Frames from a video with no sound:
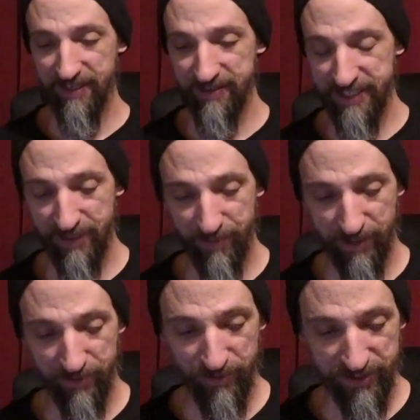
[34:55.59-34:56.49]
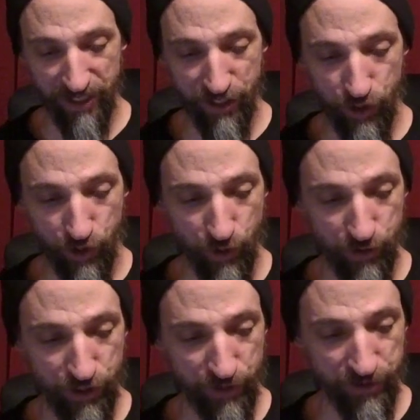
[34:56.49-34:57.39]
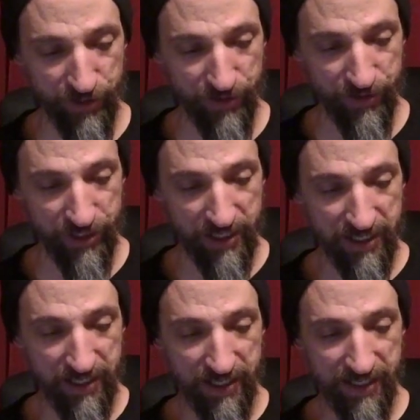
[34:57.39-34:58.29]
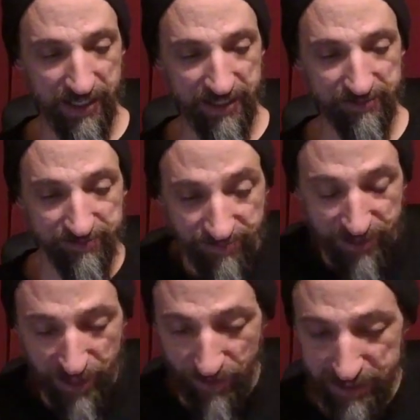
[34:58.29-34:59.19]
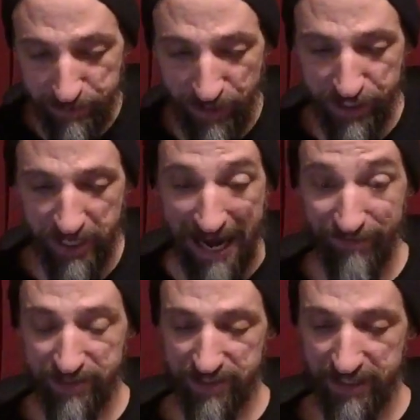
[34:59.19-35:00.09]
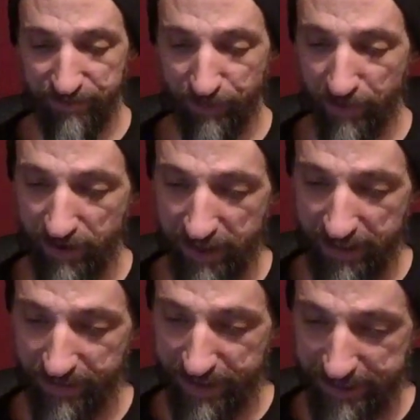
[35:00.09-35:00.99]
Santa Barbara was a huge, huge, huge, you know, inspiration, obviously, for Party.